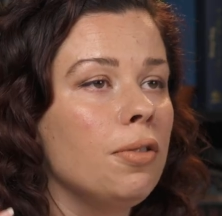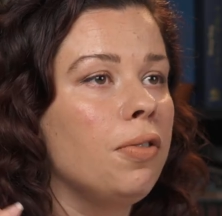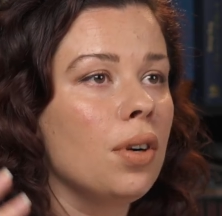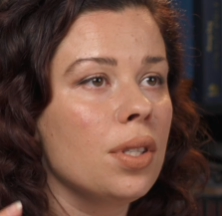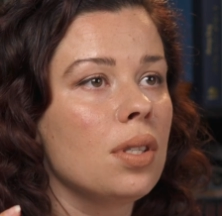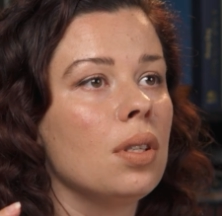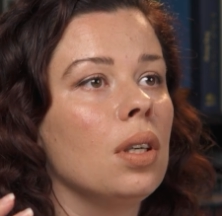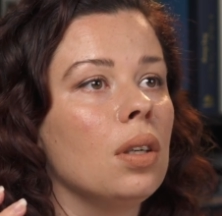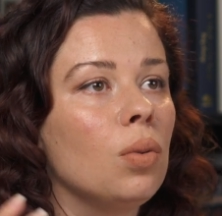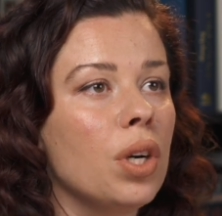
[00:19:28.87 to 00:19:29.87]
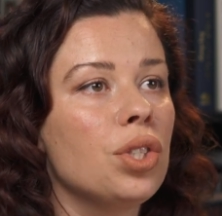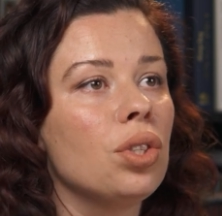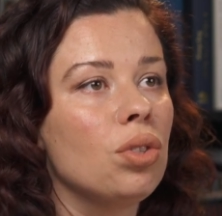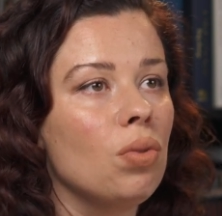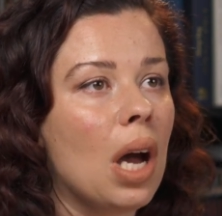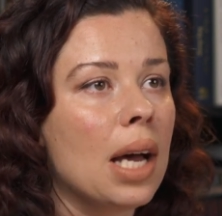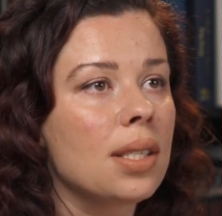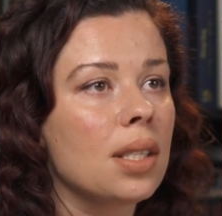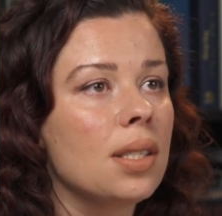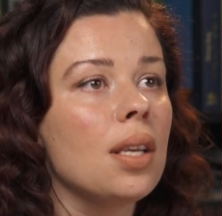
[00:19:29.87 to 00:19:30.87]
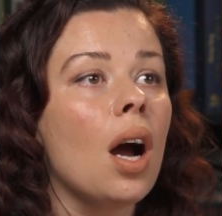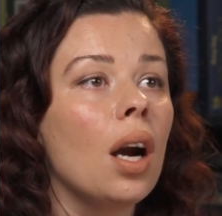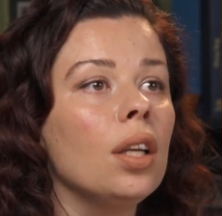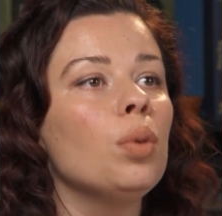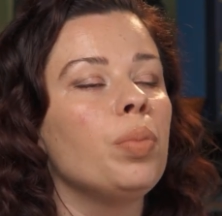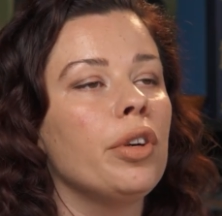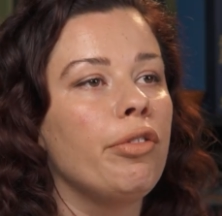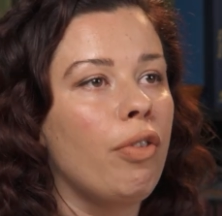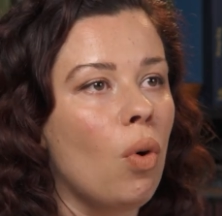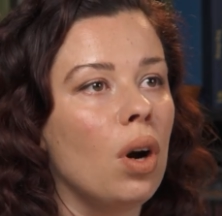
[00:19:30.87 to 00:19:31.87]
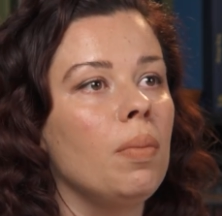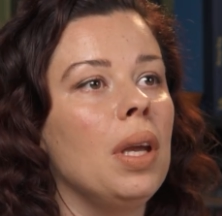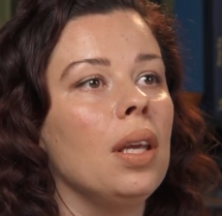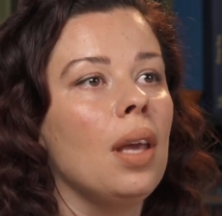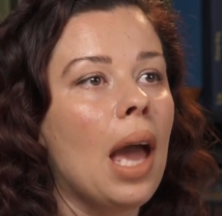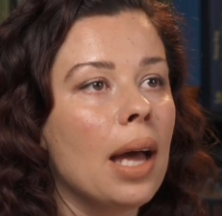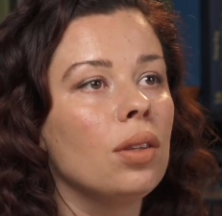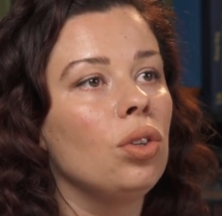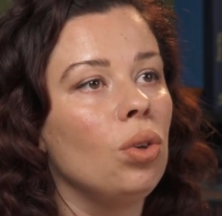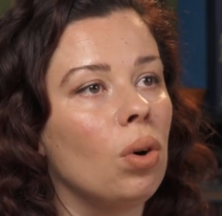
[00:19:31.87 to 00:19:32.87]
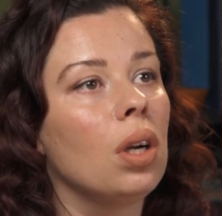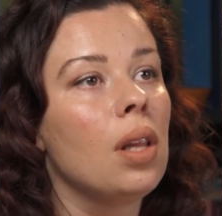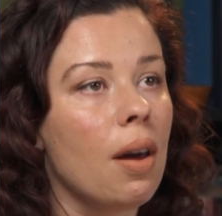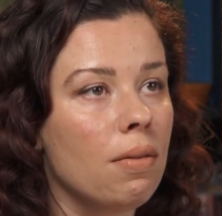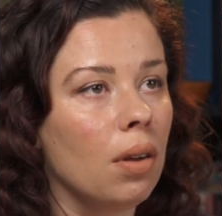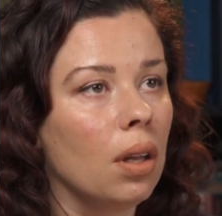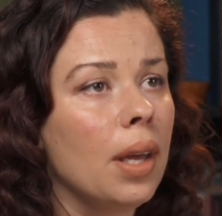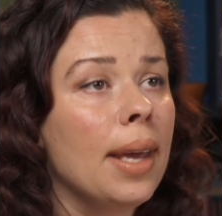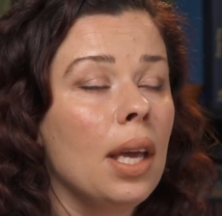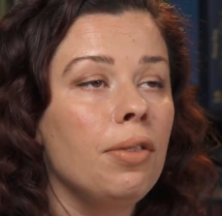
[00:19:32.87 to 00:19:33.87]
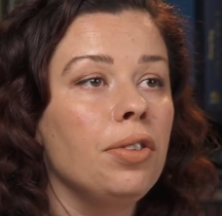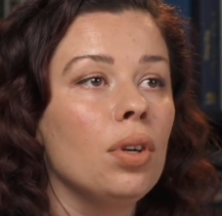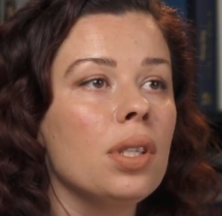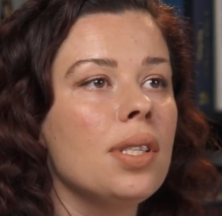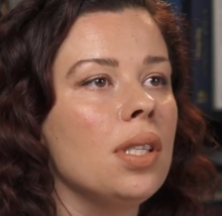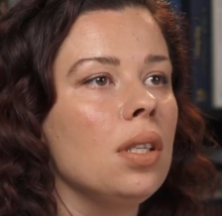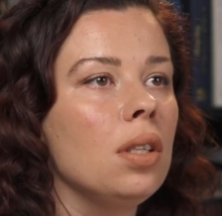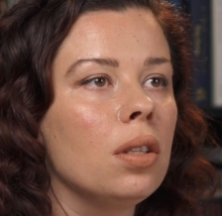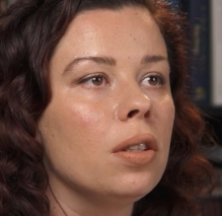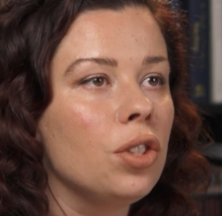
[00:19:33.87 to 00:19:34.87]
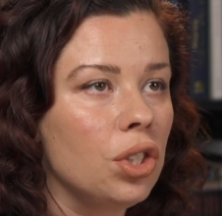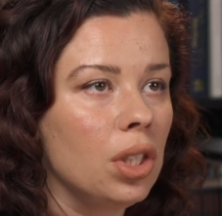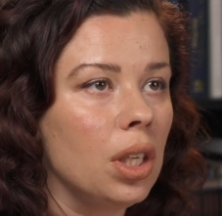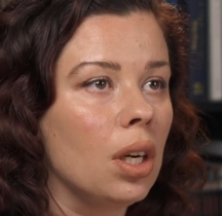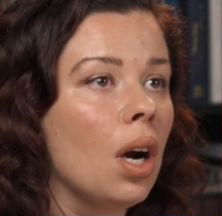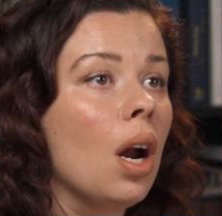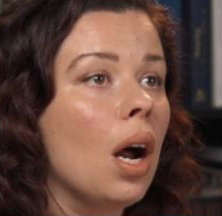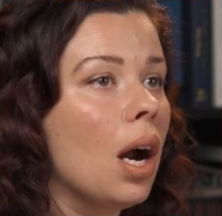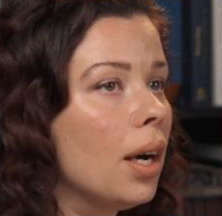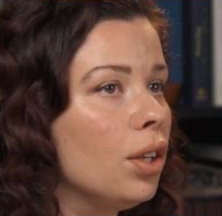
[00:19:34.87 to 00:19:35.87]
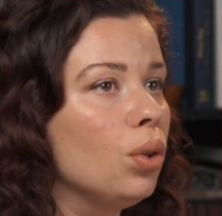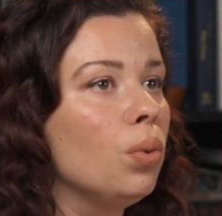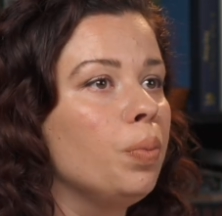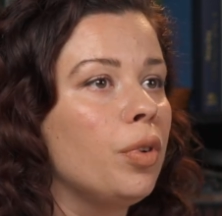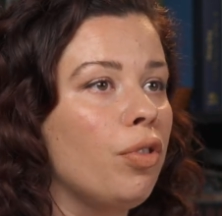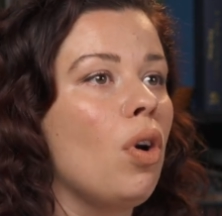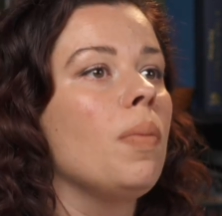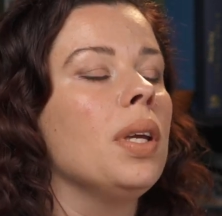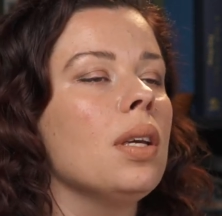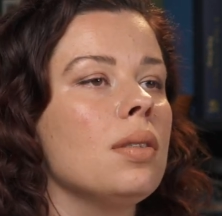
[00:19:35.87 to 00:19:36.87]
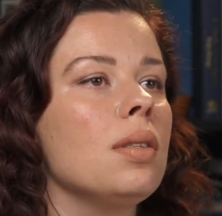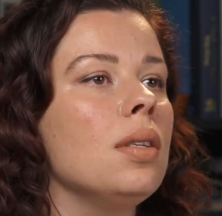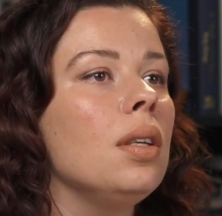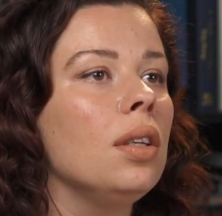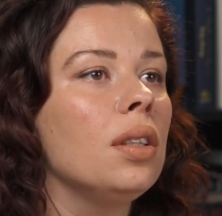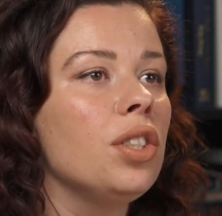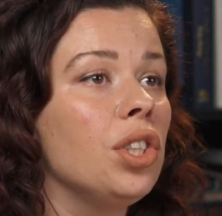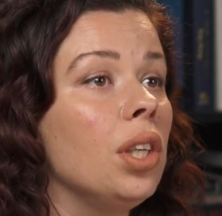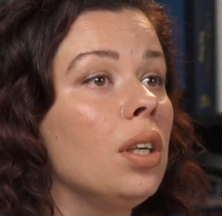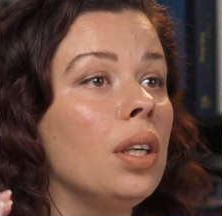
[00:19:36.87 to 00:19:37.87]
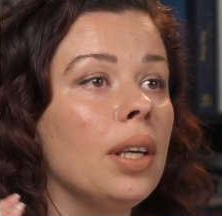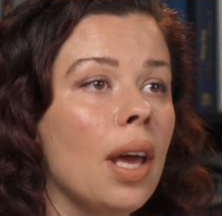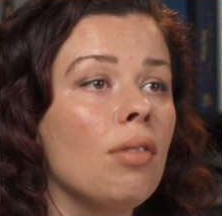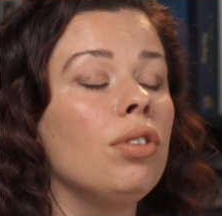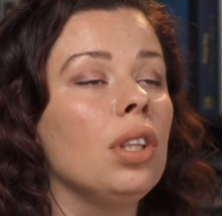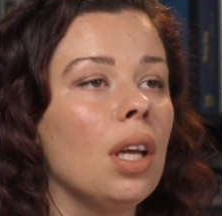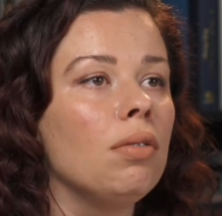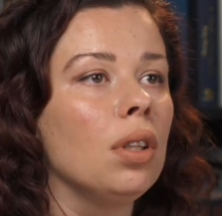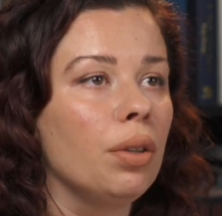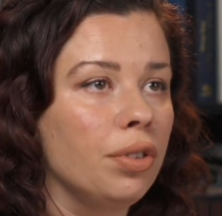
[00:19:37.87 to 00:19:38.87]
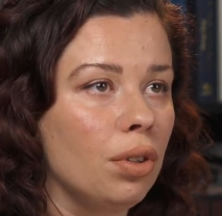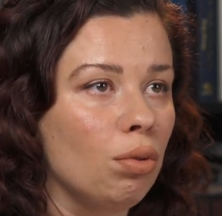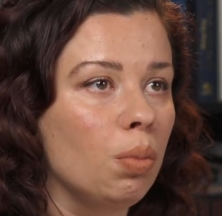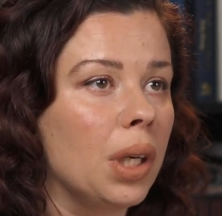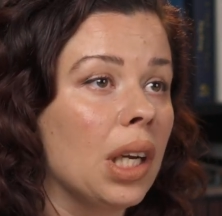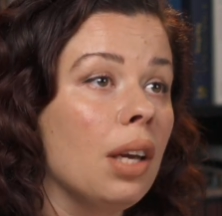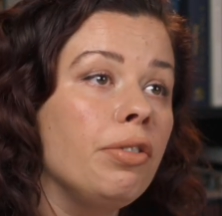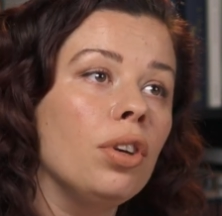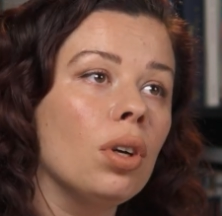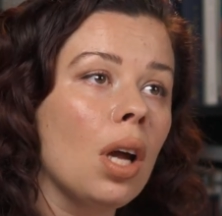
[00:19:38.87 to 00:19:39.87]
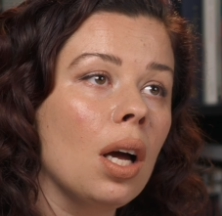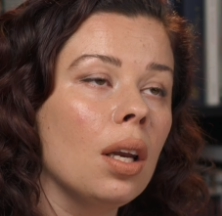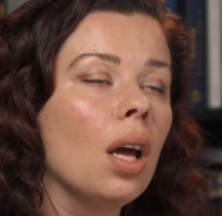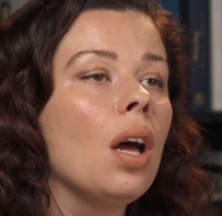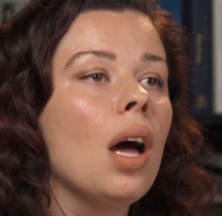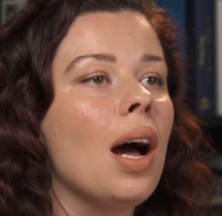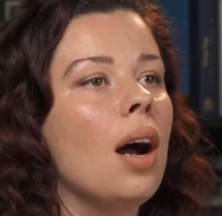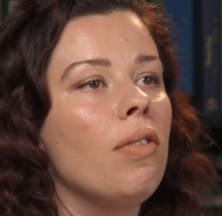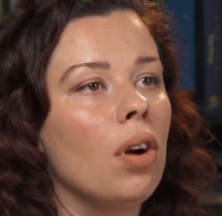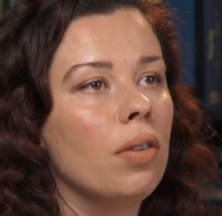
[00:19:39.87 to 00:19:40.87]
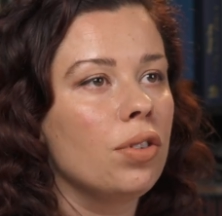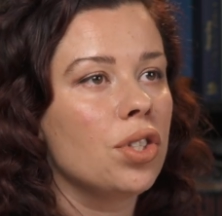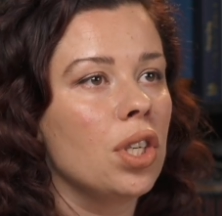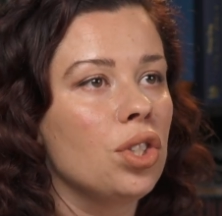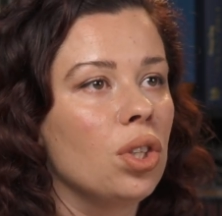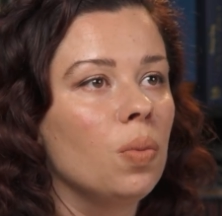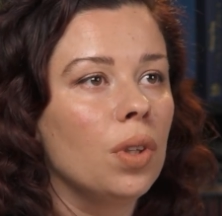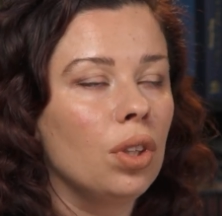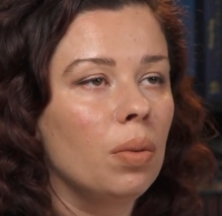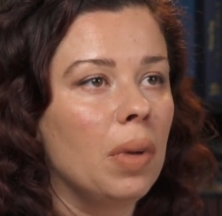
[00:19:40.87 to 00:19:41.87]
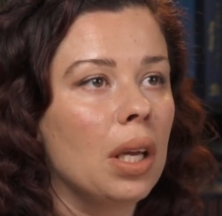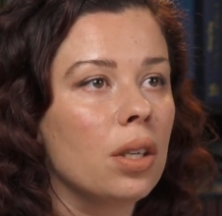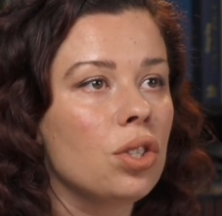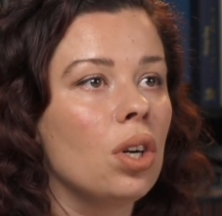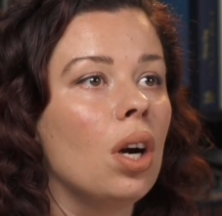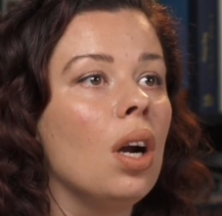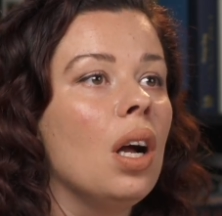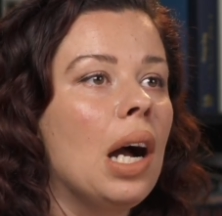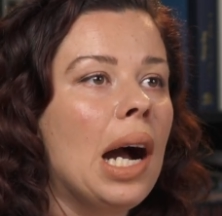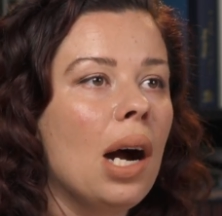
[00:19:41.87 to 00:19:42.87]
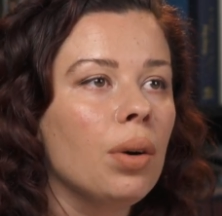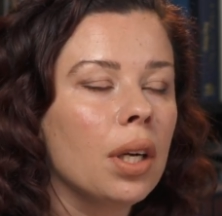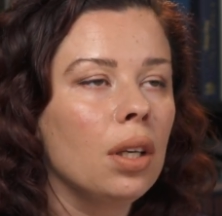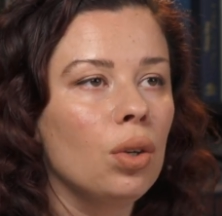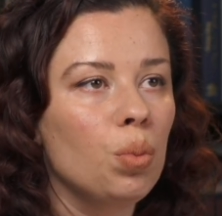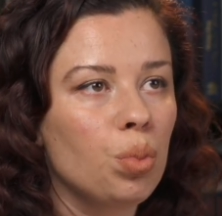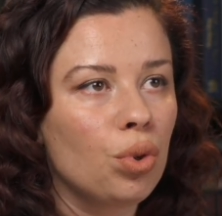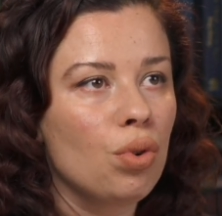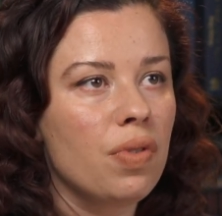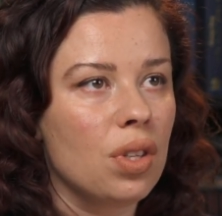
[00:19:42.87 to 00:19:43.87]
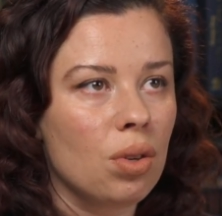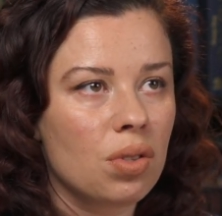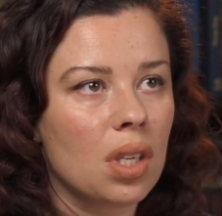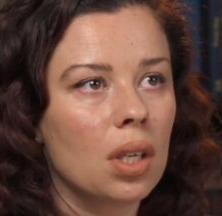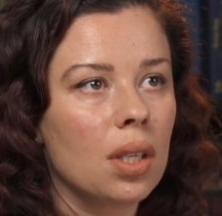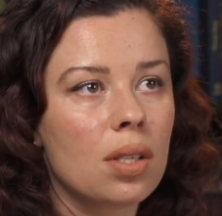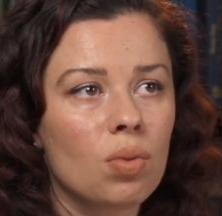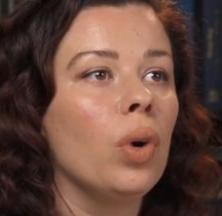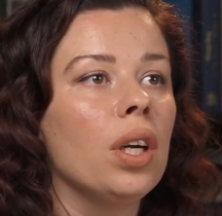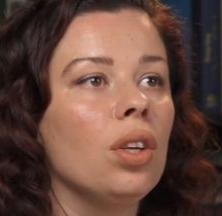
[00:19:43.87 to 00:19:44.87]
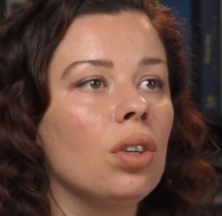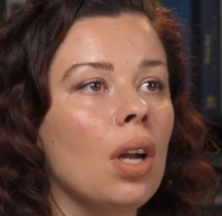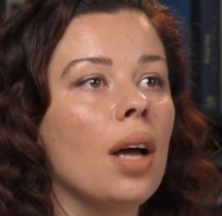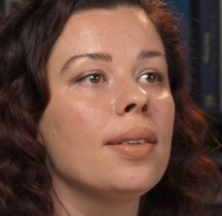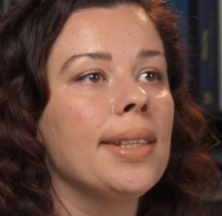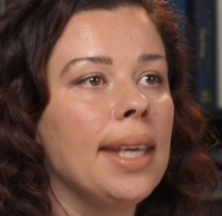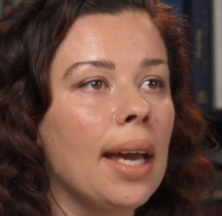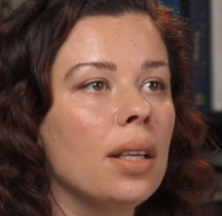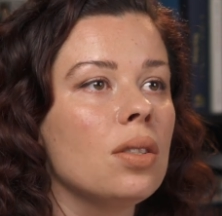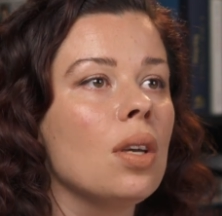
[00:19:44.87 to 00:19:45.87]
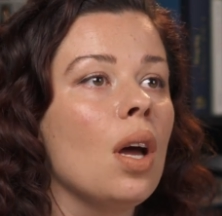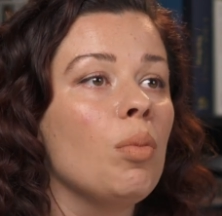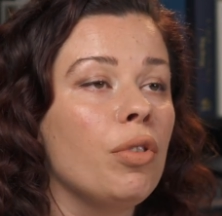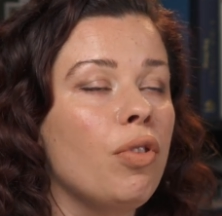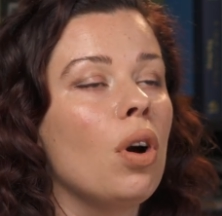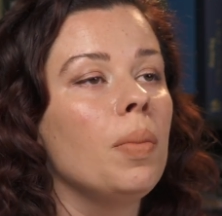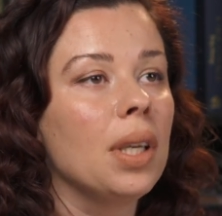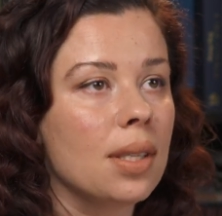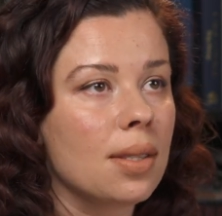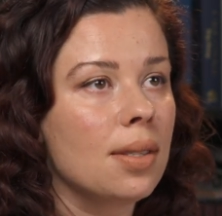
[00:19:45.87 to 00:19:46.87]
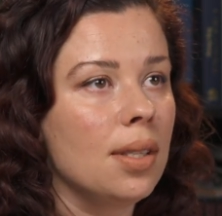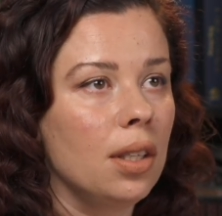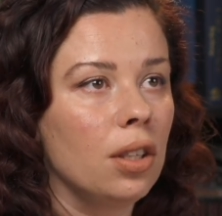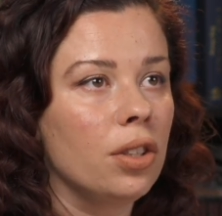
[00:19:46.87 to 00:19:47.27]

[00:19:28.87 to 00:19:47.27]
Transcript: first question to ask is, are you performing at your level? If you're a senior engineer, are you performing as a senior engineer in every level of the rubric? If you're not, have a conversation with your manager. How can you improve in those areas where you're not yet performing as a senior